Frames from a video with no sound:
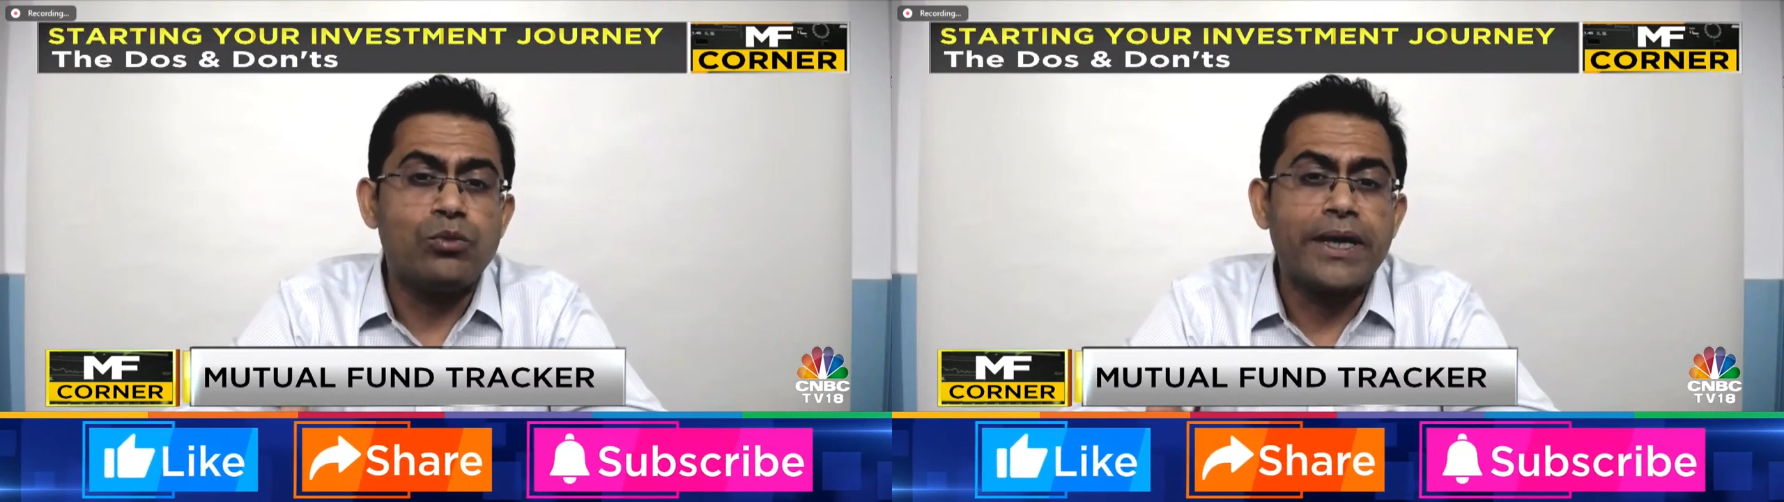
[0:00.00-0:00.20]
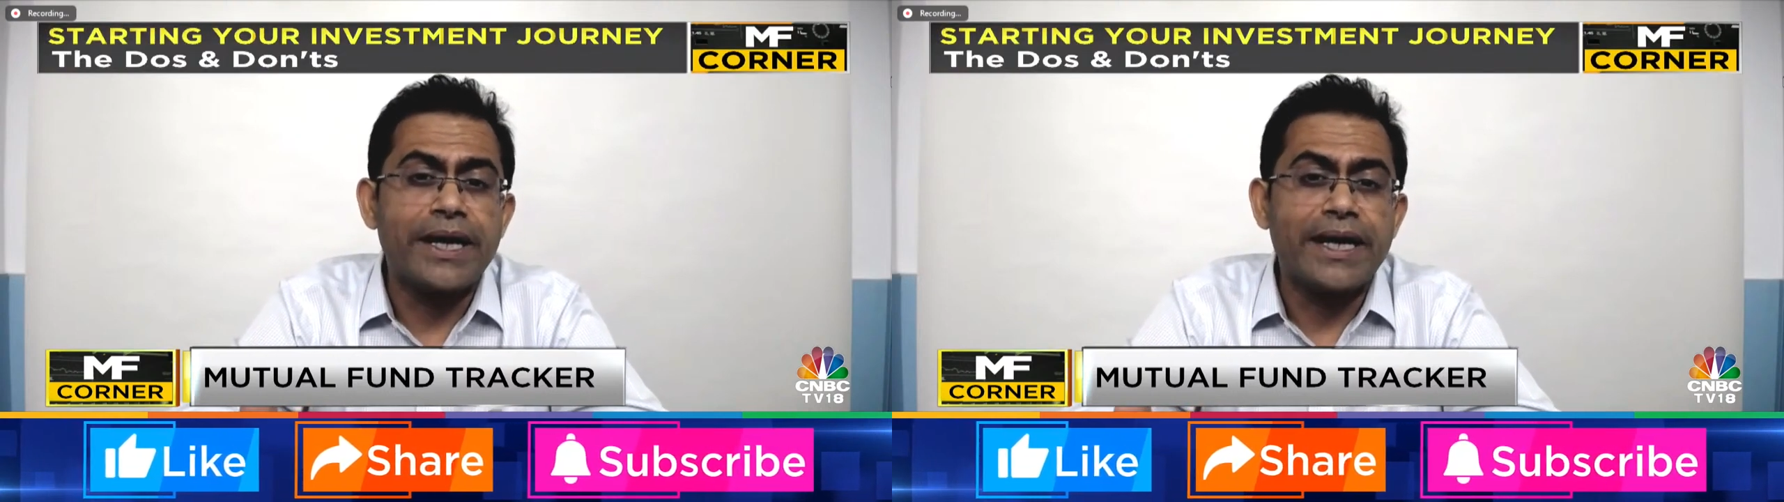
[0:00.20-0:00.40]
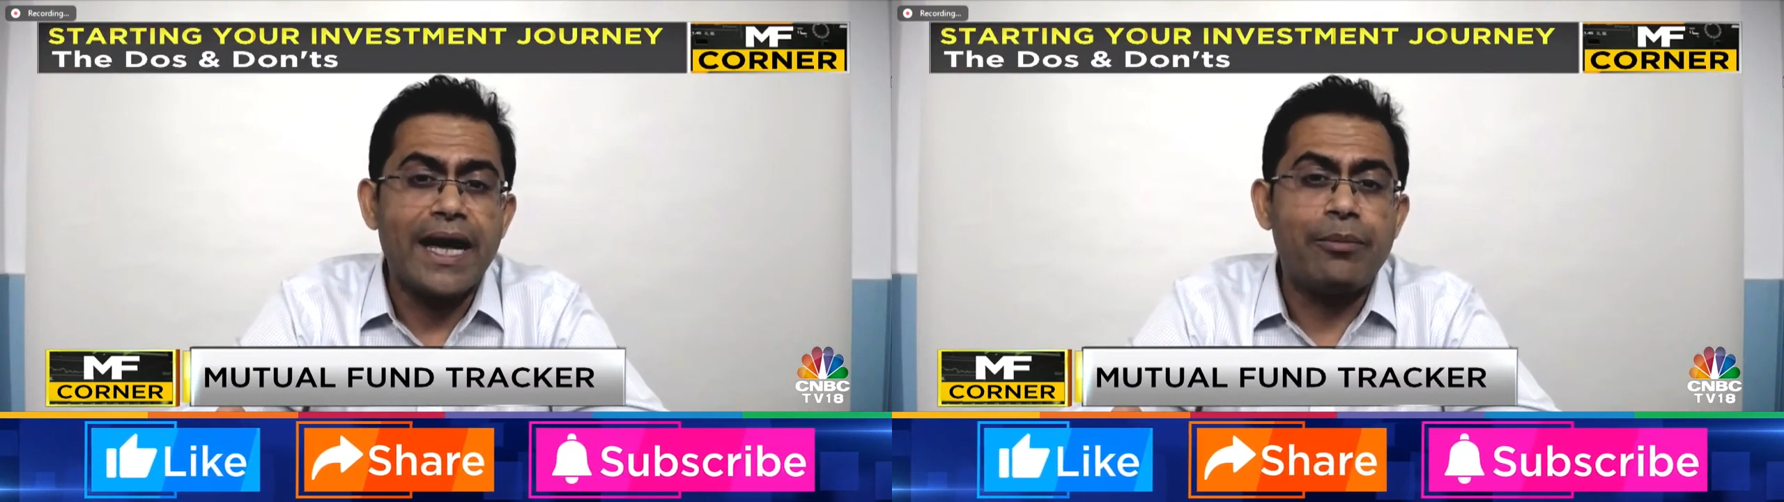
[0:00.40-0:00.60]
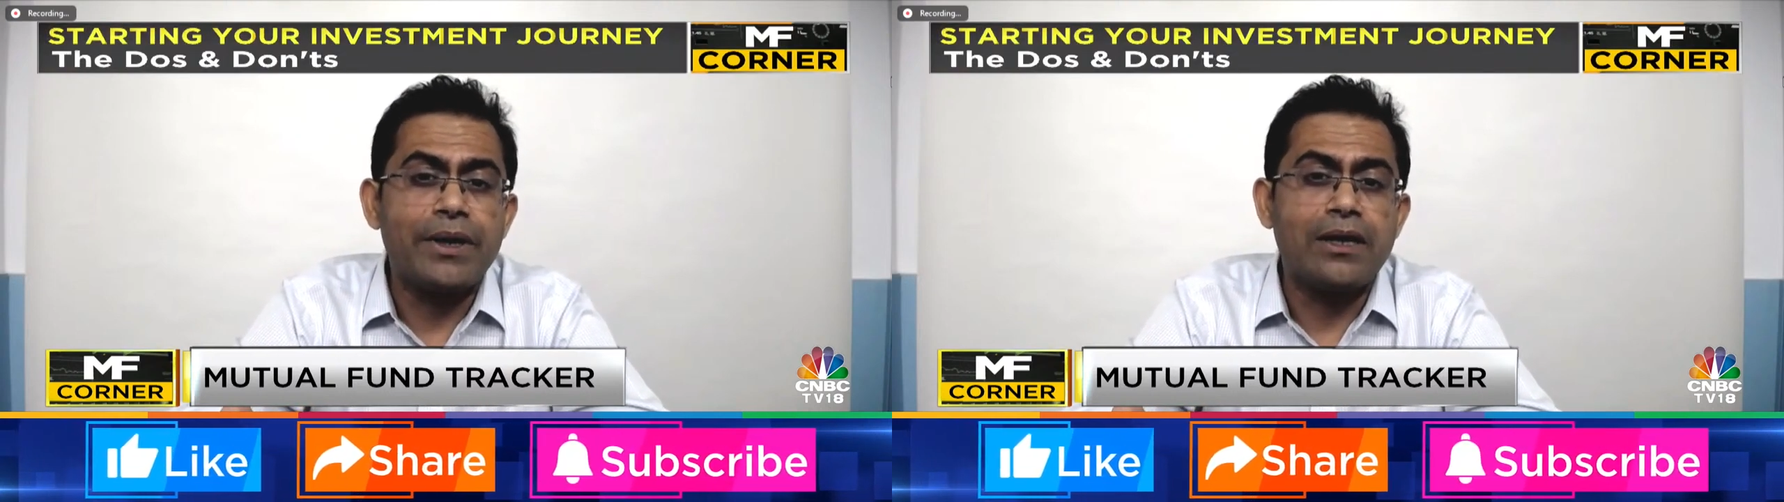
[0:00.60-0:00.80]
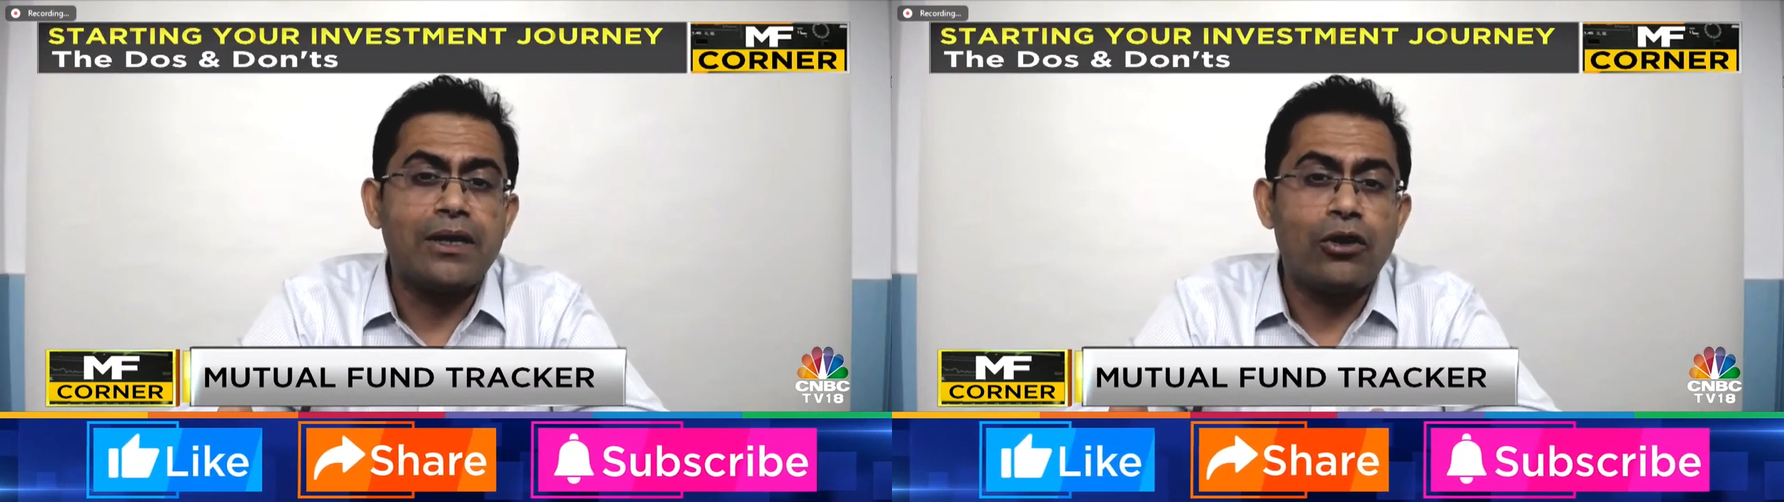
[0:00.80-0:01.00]
working
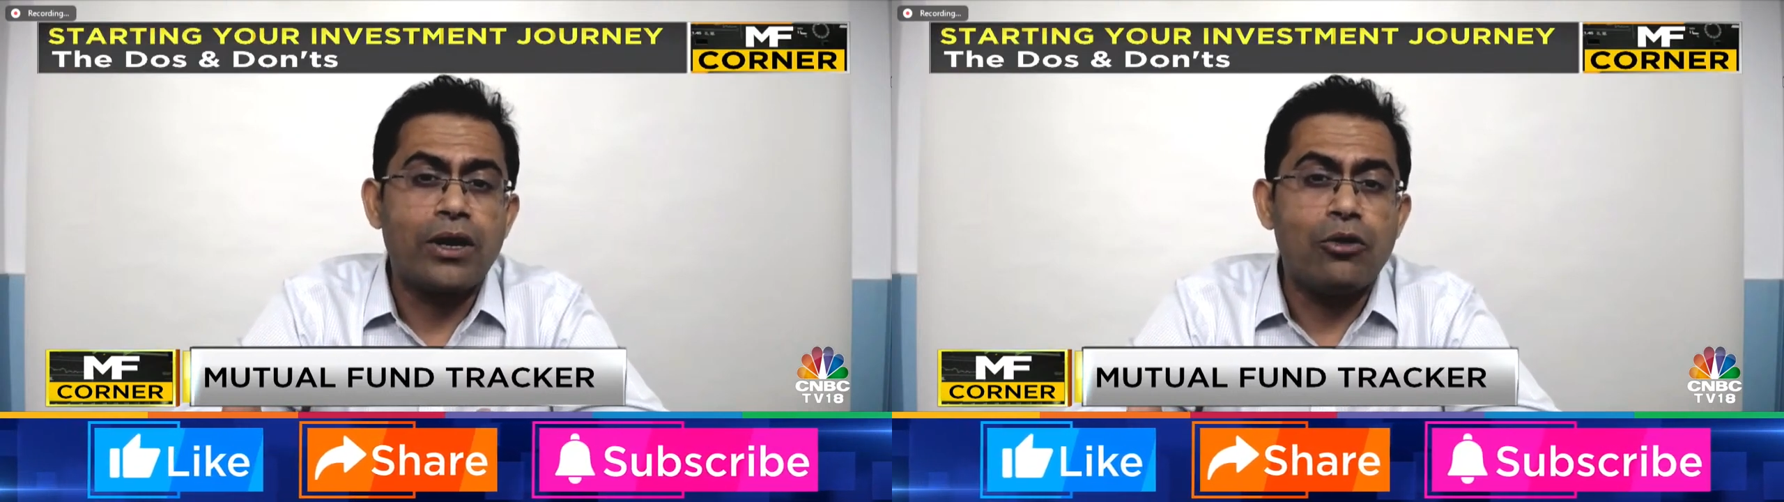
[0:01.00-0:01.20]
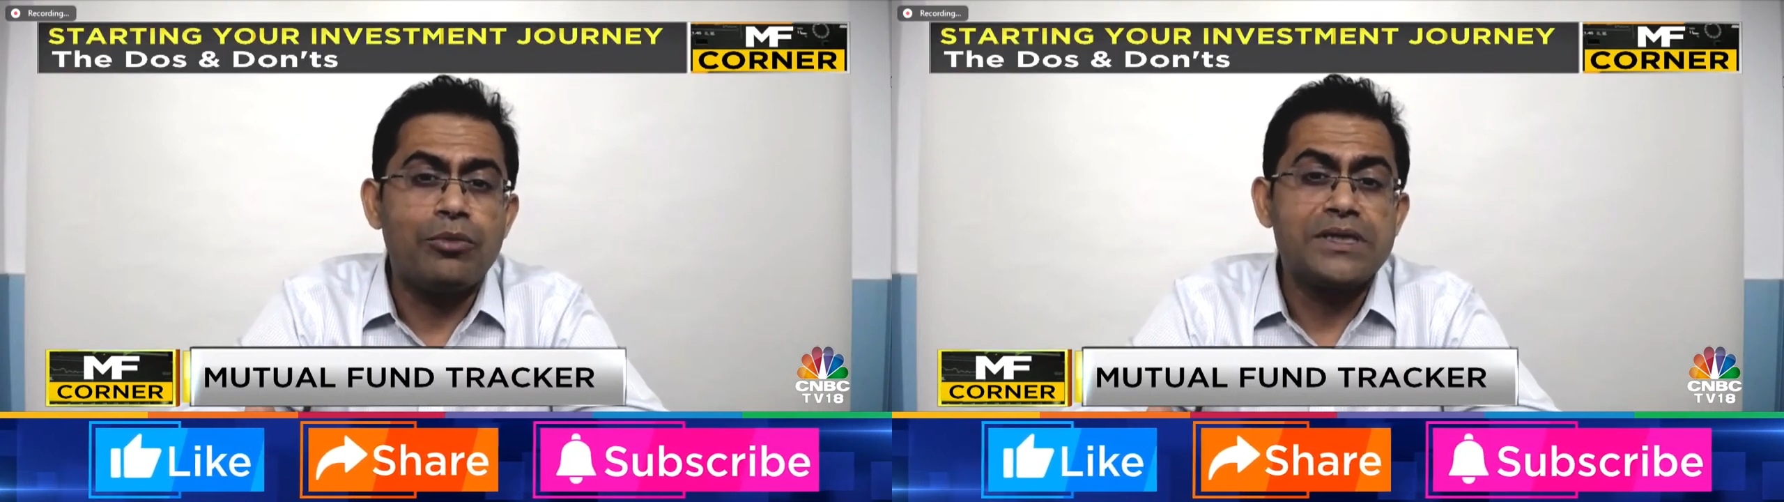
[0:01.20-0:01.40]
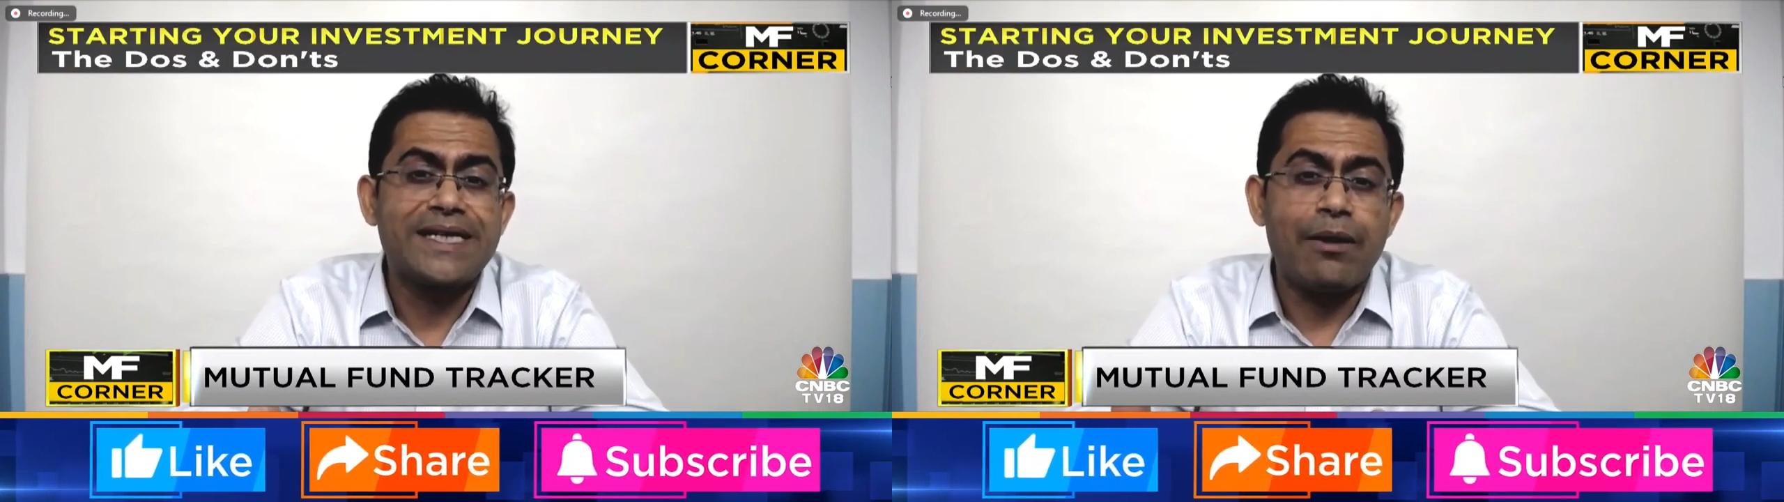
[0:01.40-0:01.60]
capital or how much